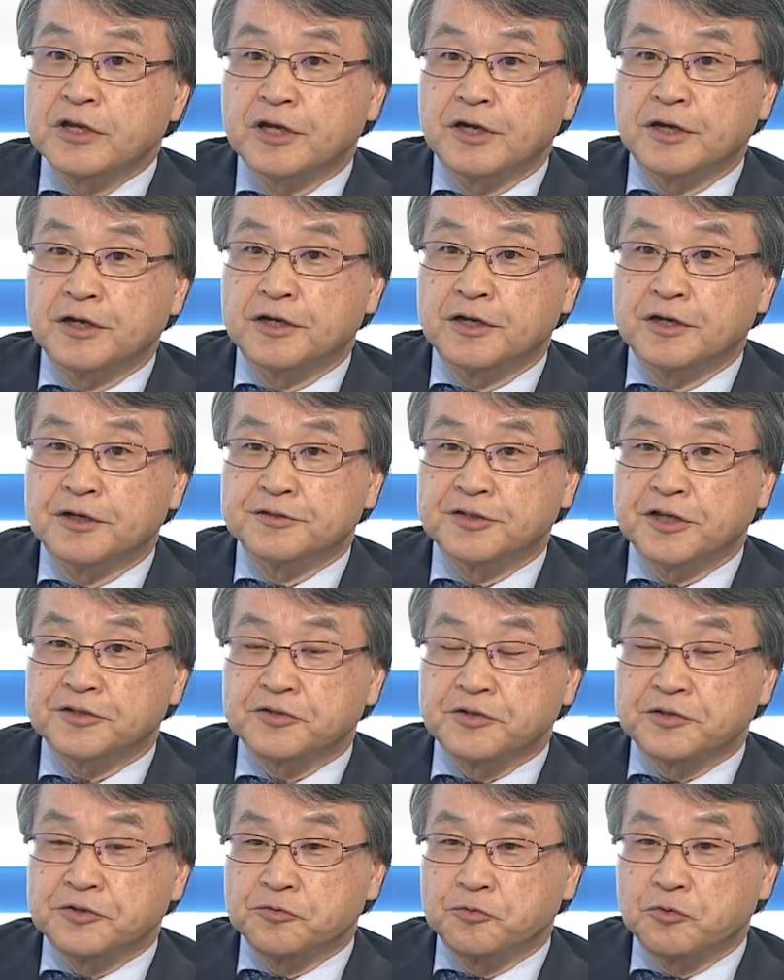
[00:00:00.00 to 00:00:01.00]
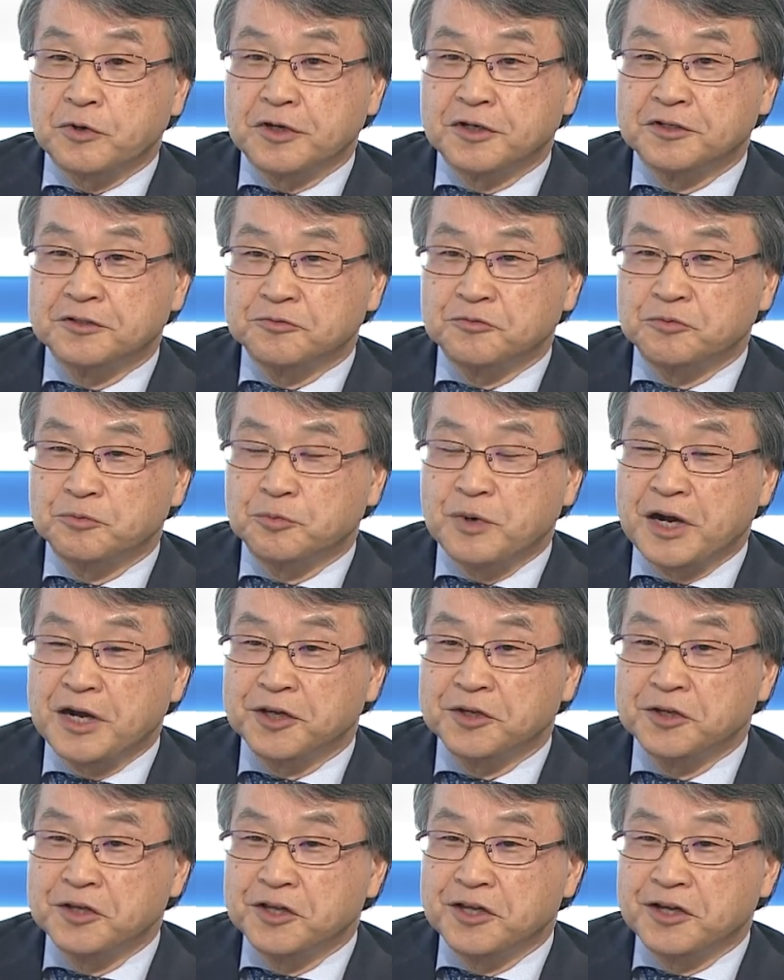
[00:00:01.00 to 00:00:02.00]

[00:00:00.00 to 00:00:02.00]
That is one, my